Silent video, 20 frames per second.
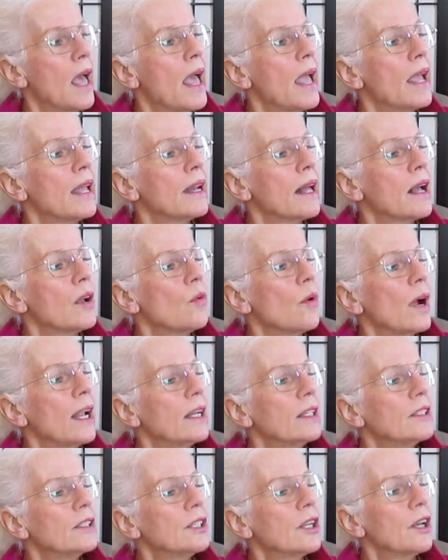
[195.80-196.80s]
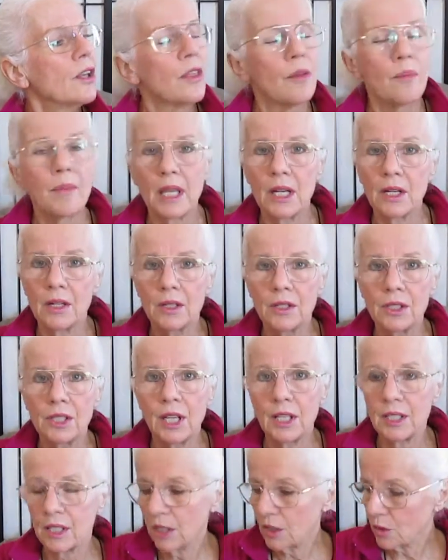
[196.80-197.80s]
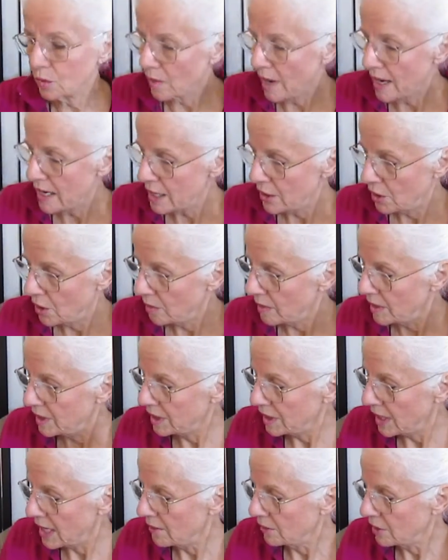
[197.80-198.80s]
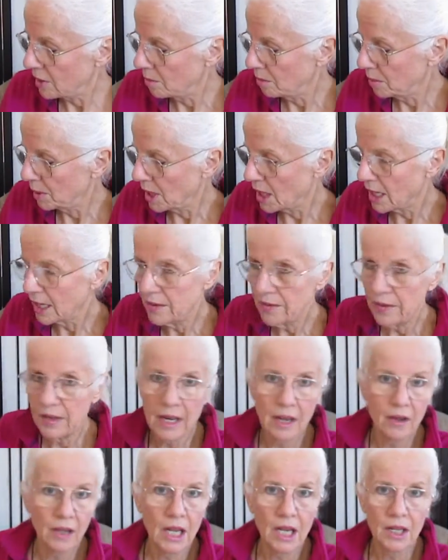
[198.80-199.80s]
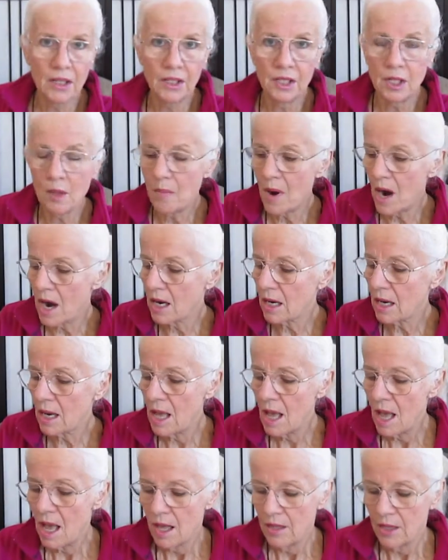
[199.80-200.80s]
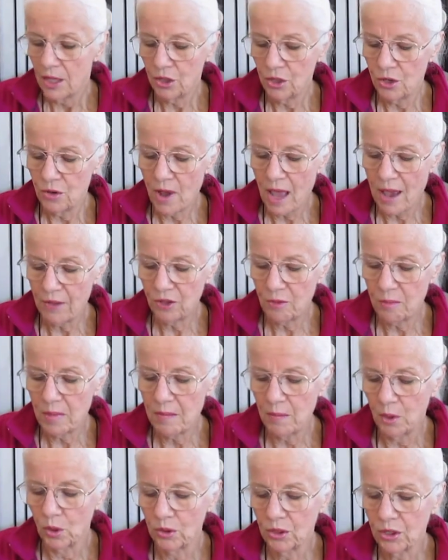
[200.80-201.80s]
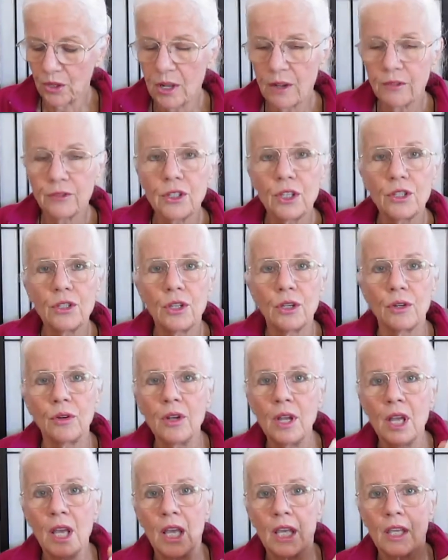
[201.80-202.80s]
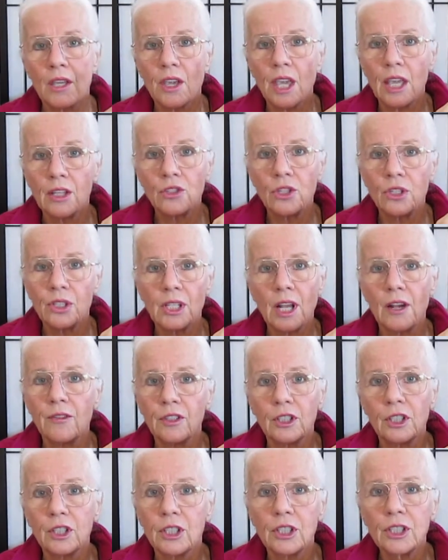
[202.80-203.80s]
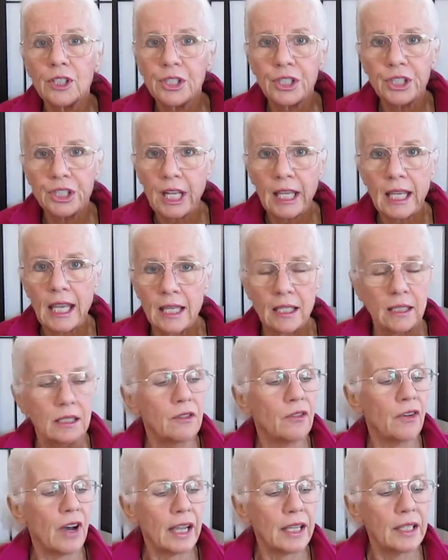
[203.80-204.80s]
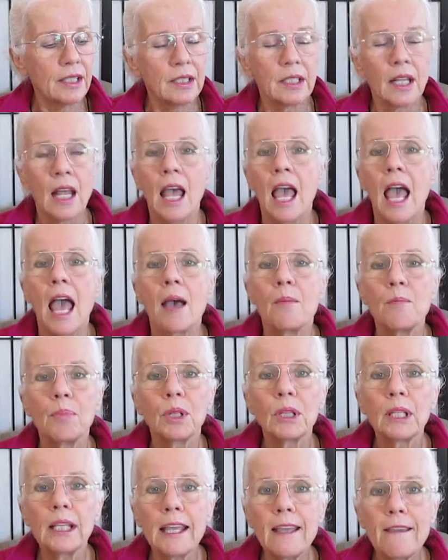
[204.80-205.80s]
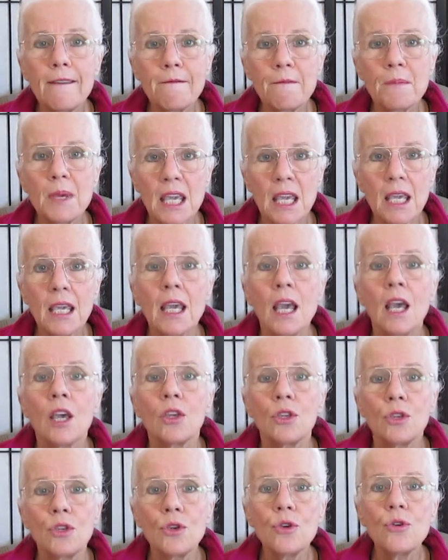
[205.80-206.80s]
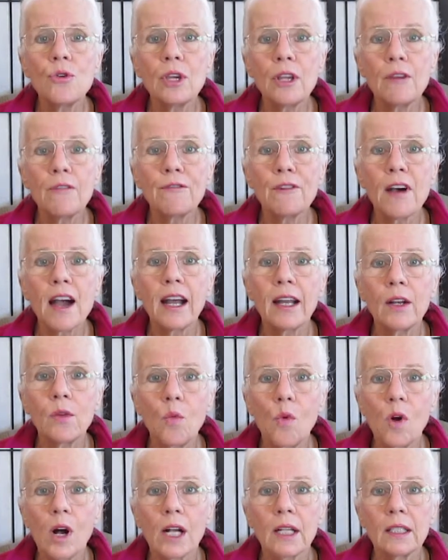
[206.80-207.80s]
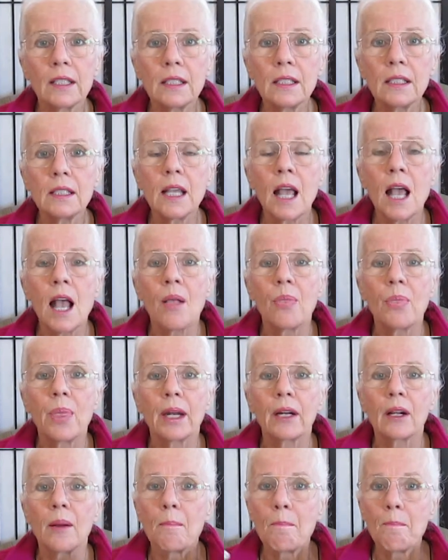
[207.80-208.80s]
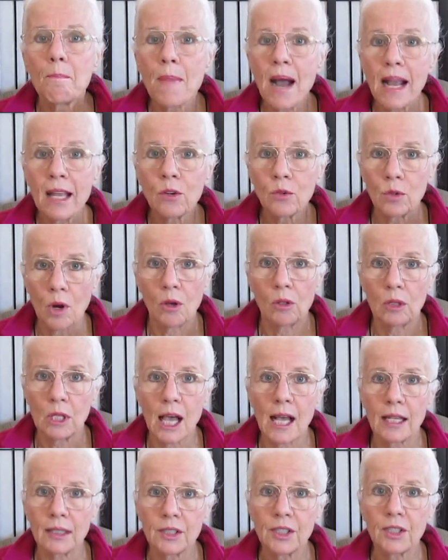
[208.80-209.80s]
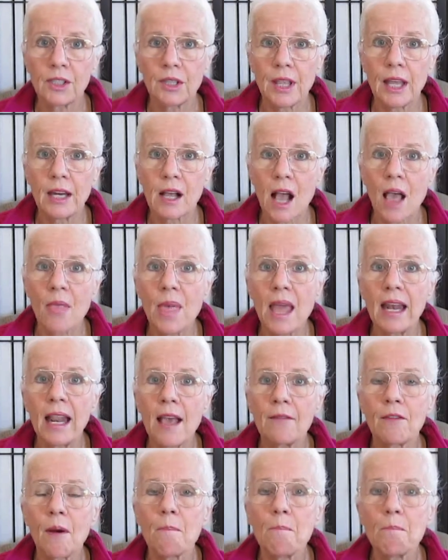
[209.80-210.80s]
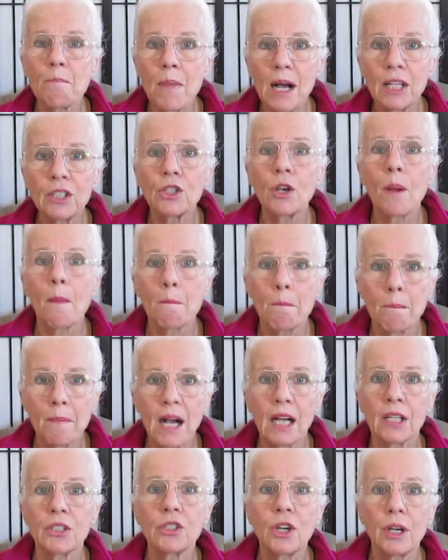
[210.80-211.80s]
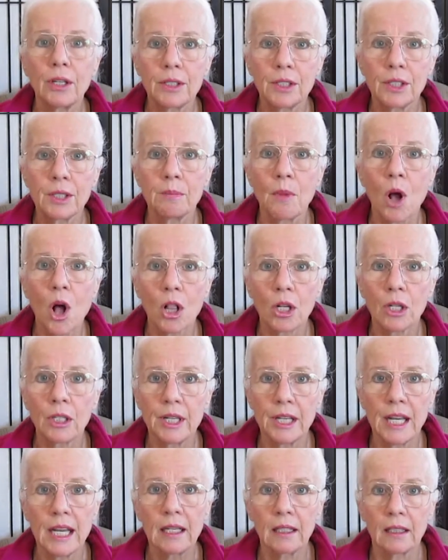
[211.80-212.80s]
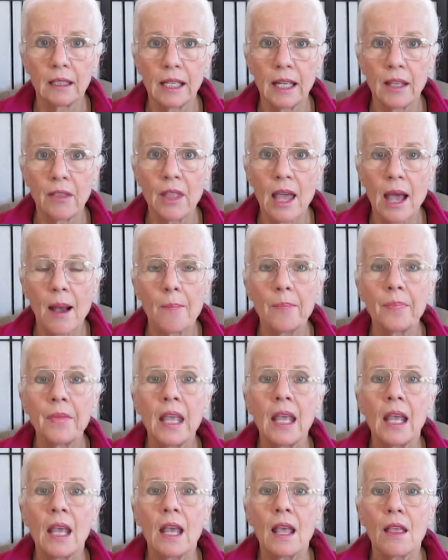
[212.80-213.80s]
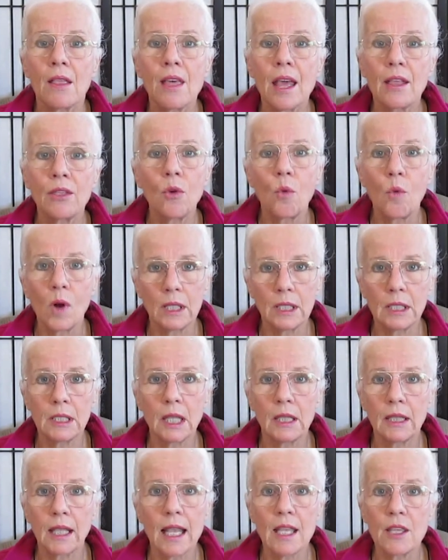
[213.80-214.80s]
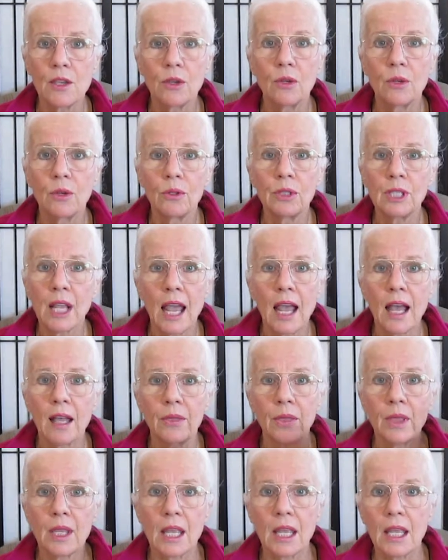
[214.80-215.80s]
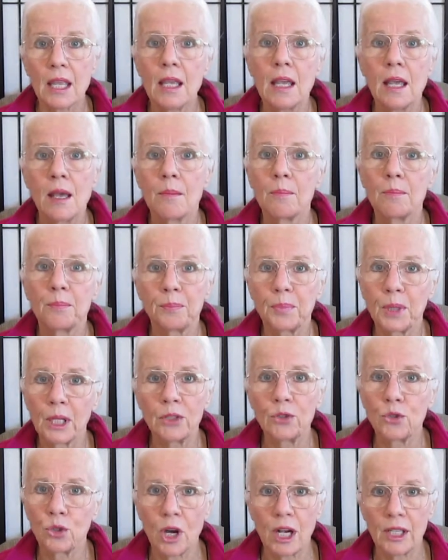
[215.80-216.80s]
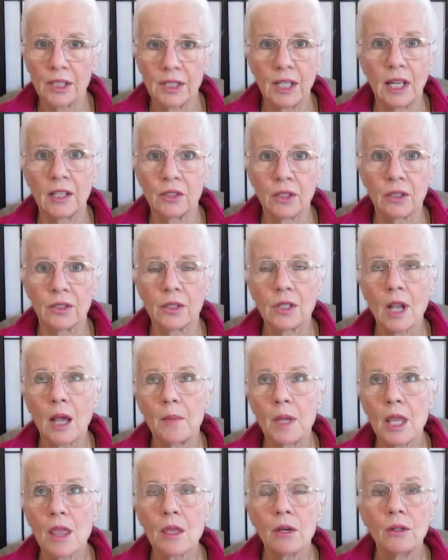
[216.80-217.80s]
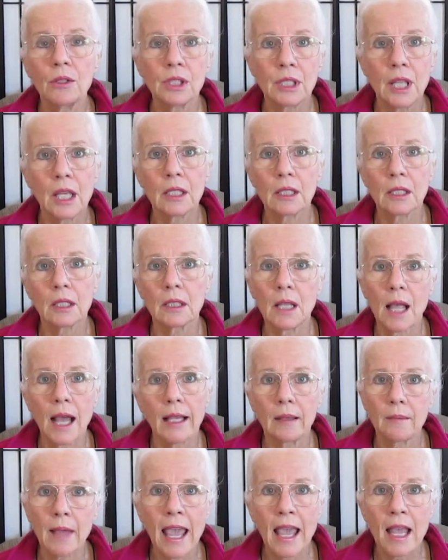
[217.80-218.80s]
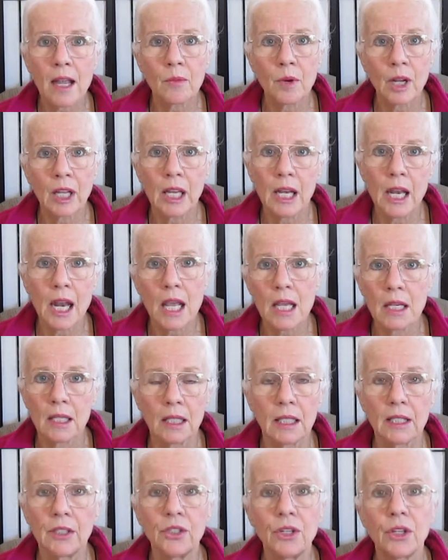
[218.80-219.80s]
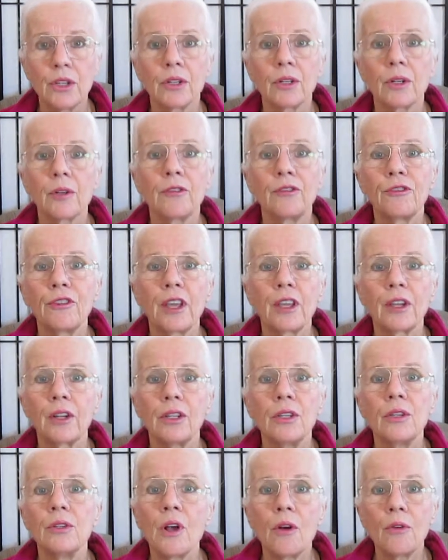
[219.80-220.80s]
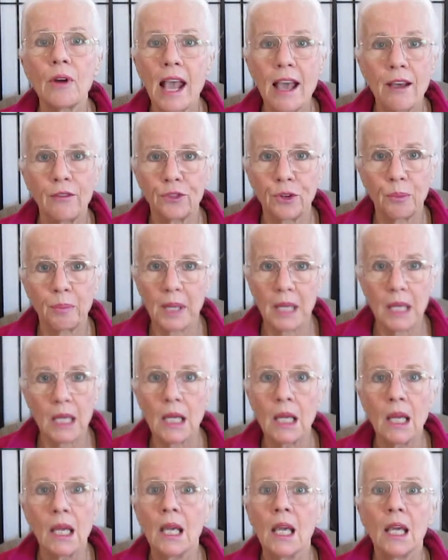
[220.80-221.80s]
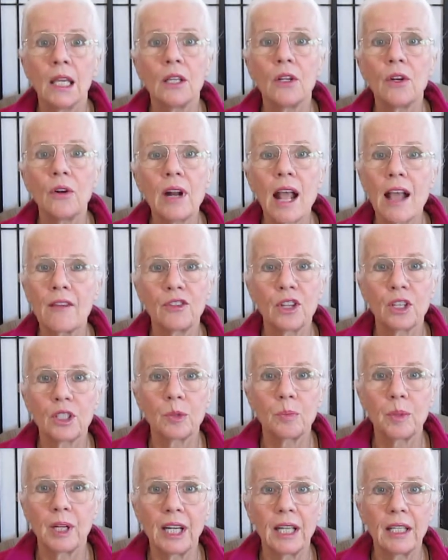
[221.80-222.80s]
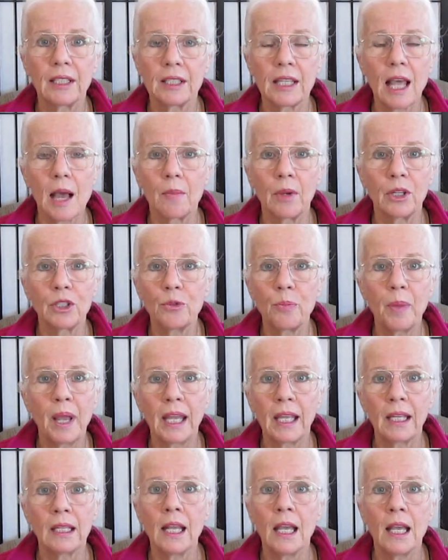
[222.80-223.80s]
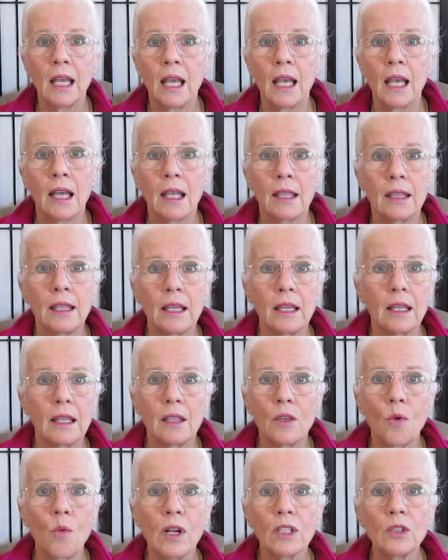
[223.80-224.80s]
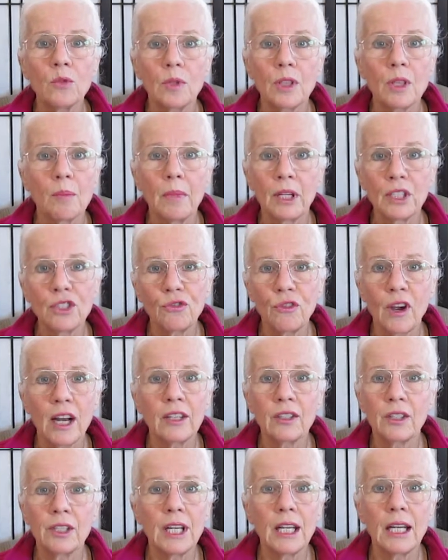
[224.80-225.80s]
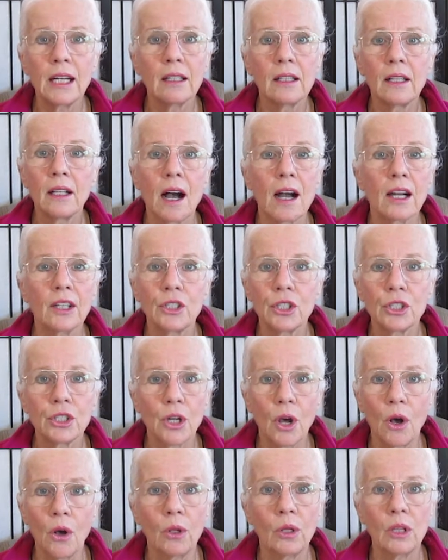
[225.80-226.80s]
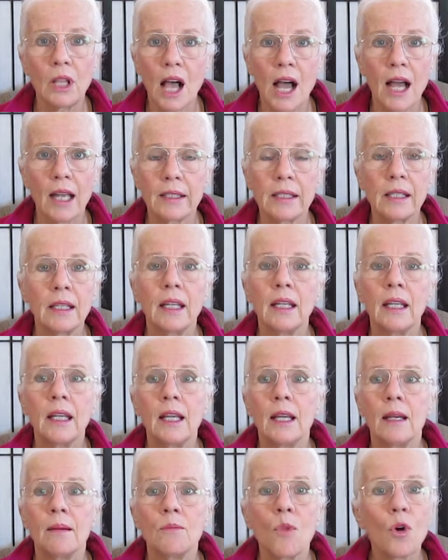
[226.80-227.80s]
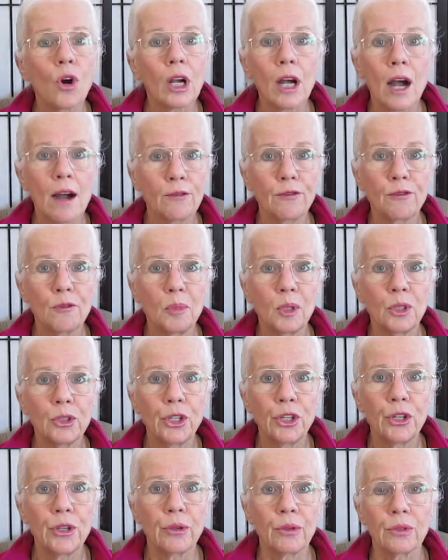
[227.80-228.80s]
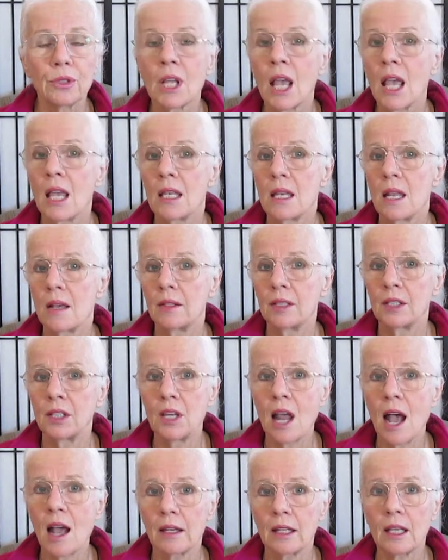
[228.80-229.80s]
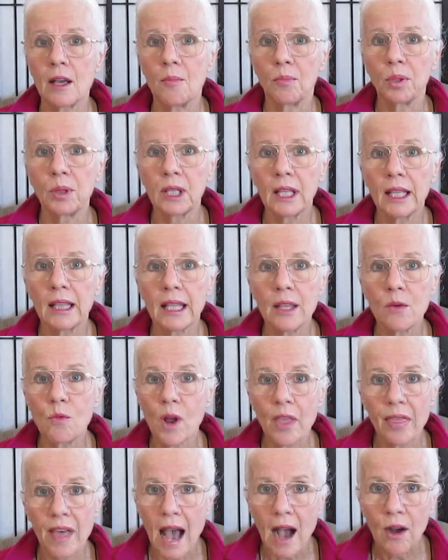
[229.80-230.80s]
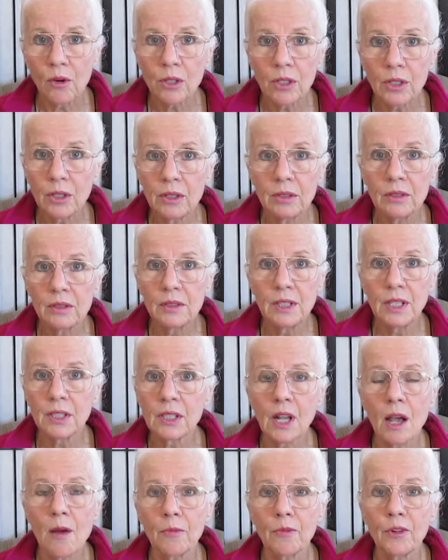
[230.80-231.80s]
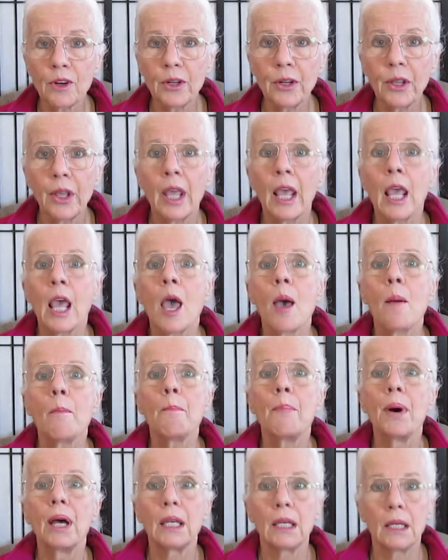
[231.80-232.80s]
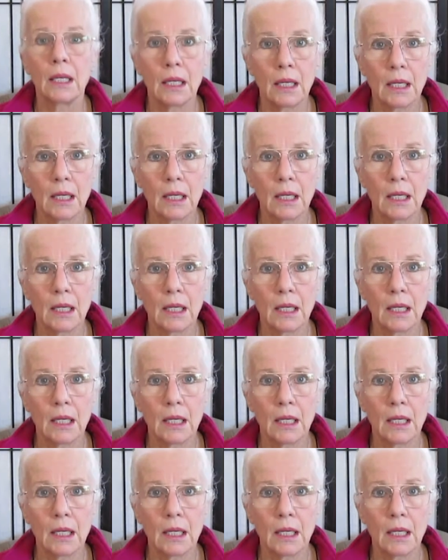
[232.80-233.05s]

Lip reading: and I wait until the meter says it's ready to receive some blood. Now here's the part that you have to be bold enough to do. You get yourself a little sticking device, and believe me, you can find ones that are microlets that have a much, much smaller needle in them than the ones that they use at the blood draw centers. I mean, those things are like hammering a nail into your finger. You don't have to experience that much pain. The ones with the much finer needle are just a whole lot more comfortable to use. Now, it's not completely without discomfort, but